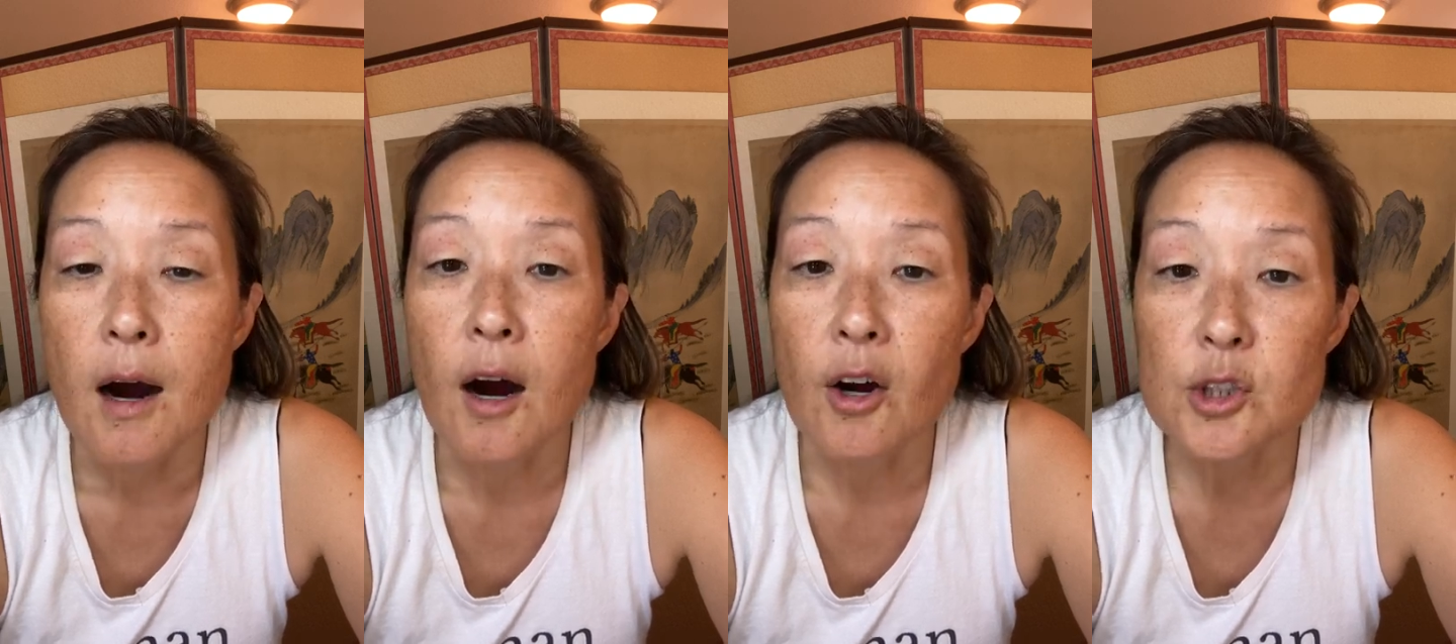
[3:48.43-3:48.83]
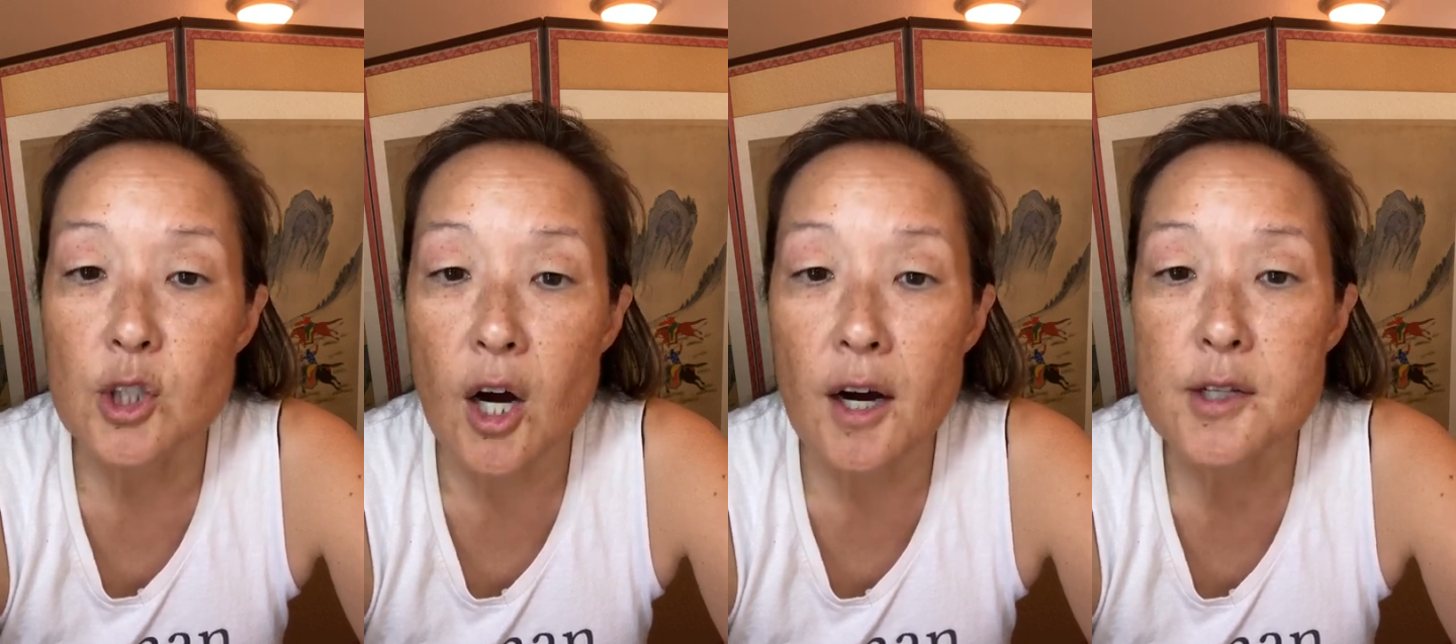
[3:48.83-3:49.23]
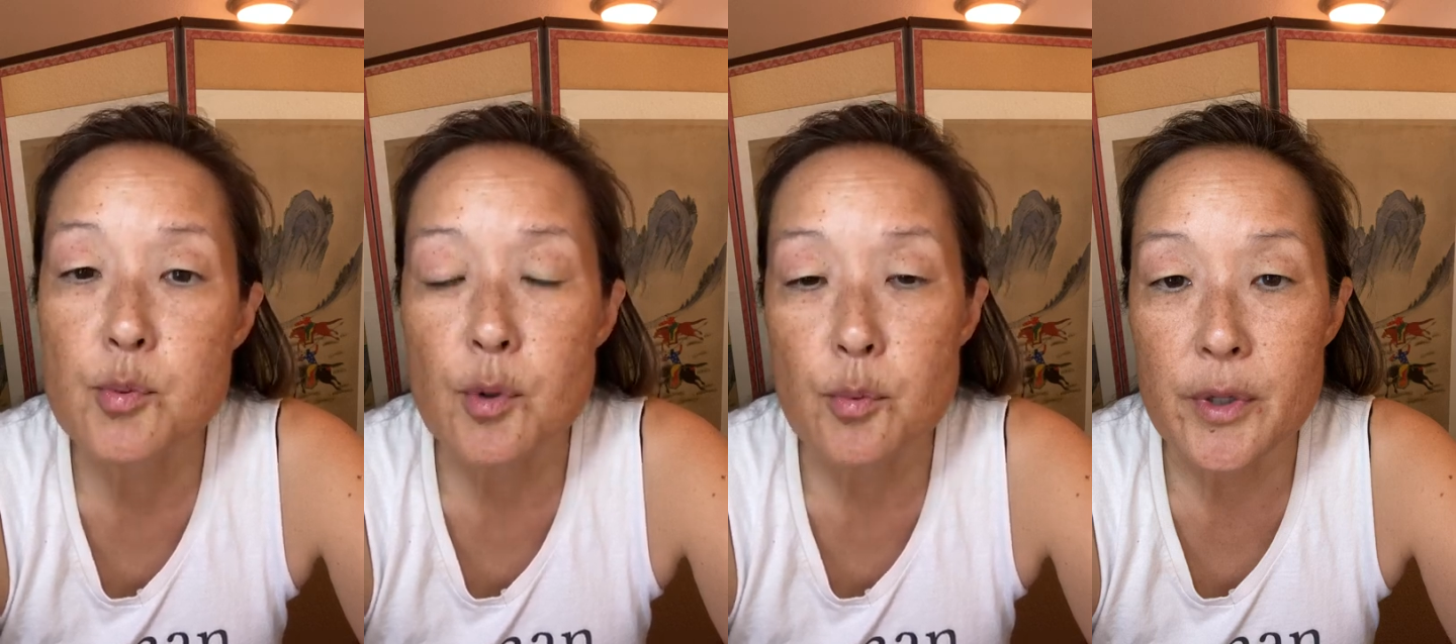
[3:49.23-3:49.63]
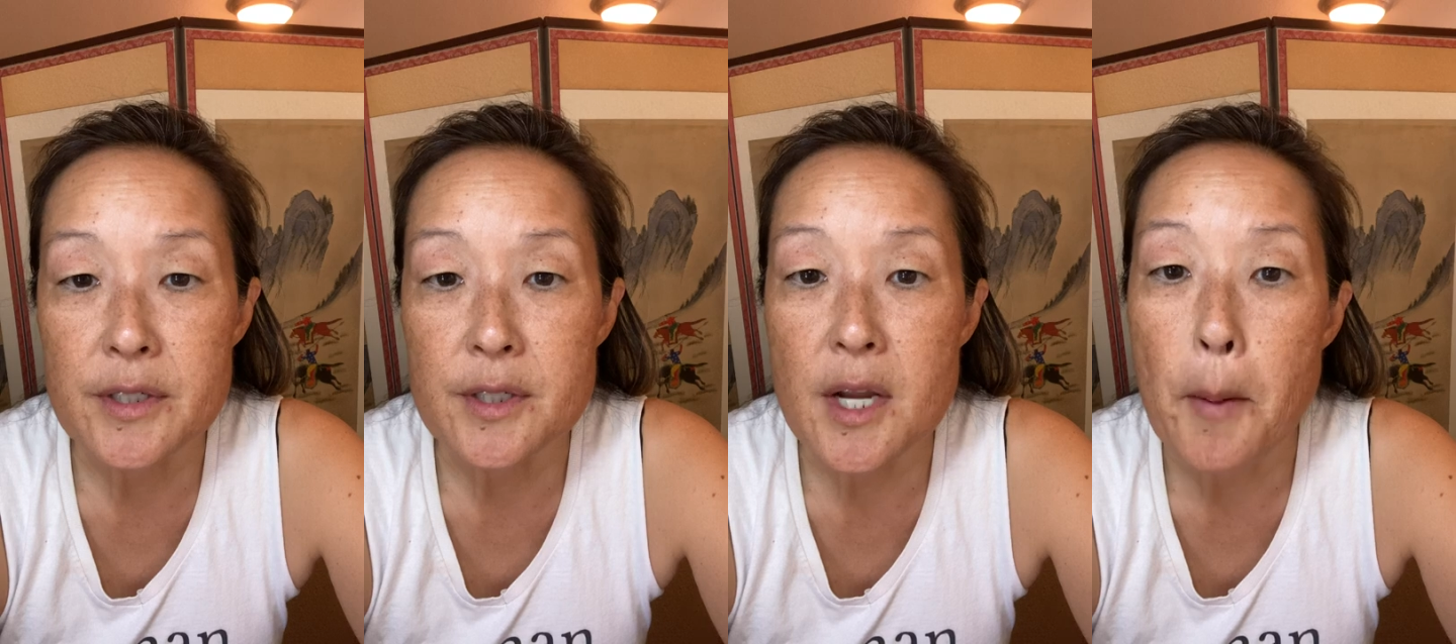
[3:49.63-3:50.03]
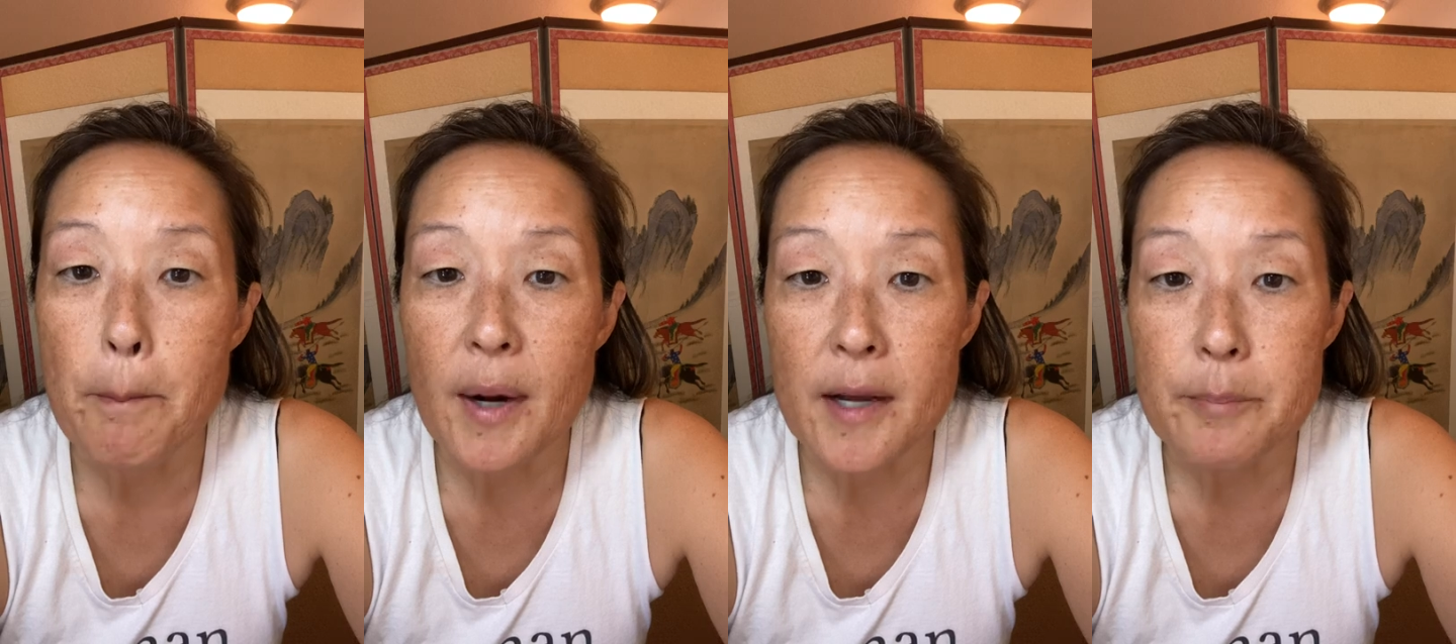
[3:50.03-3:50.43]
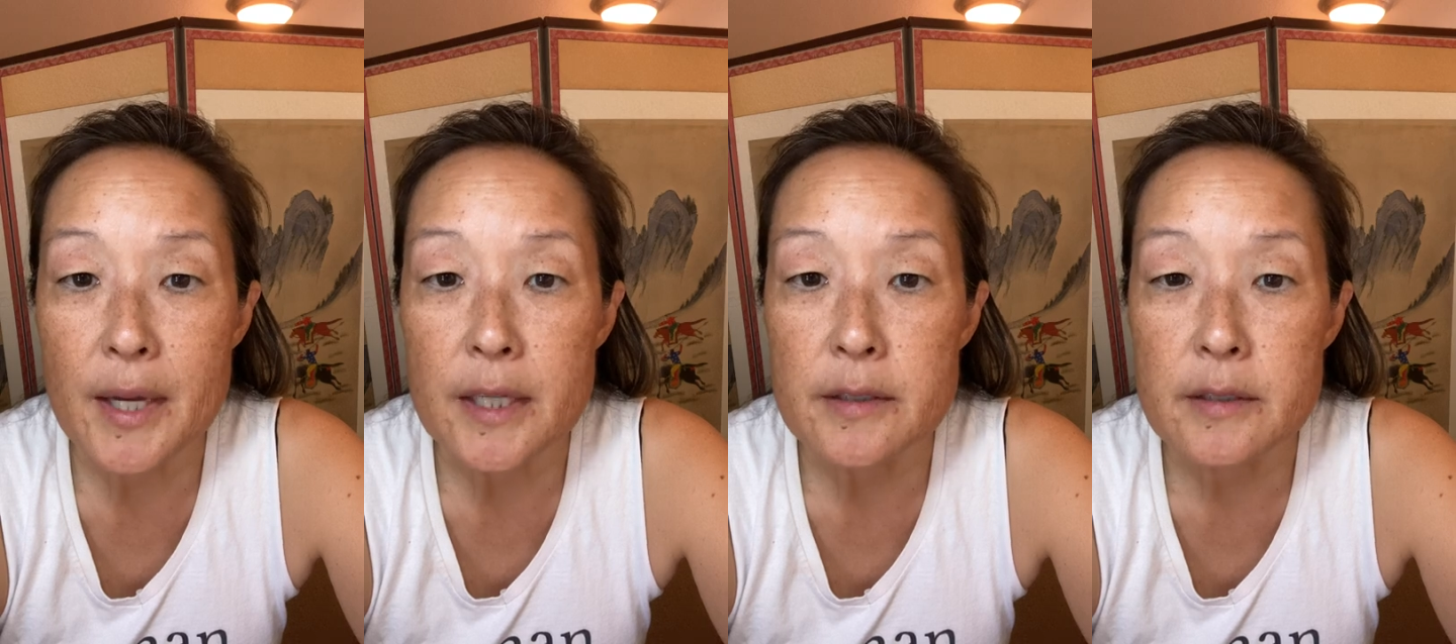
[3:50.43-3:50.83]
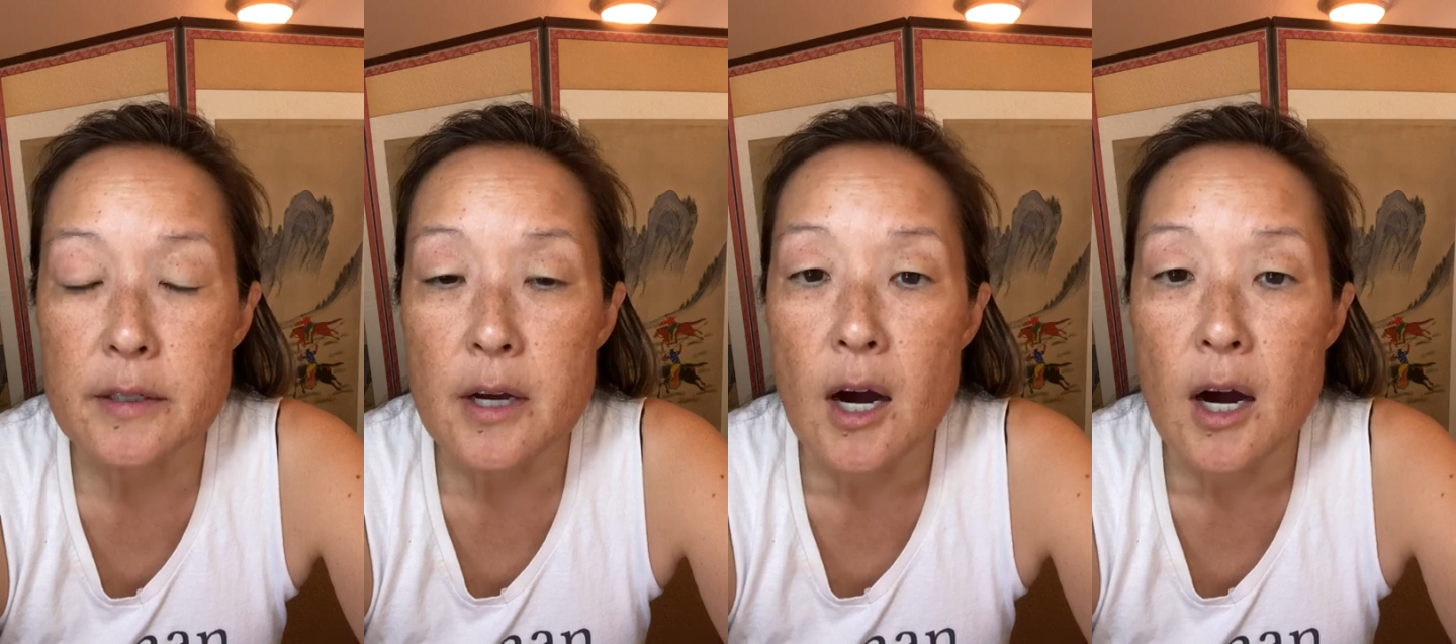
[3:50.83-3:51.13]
Our laws were written by men.